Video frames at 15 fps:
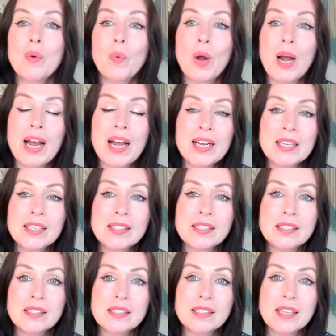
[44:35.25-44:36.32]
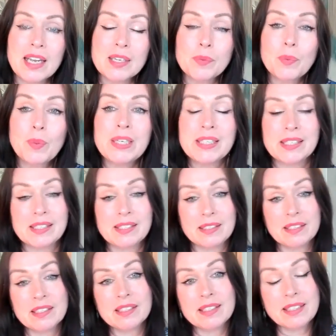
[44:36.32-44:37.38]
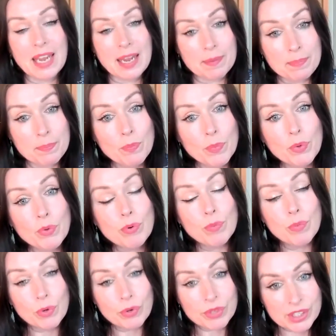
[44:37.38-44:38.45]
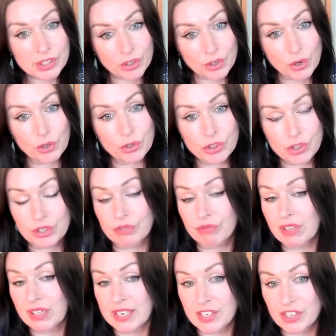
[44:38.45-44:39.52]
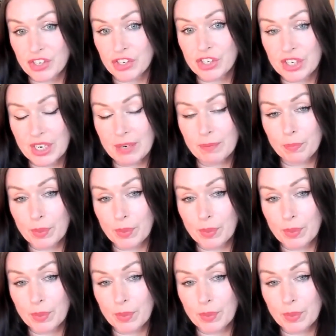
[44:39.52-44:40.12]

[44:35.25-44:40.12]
as we step more and more into conscious relationship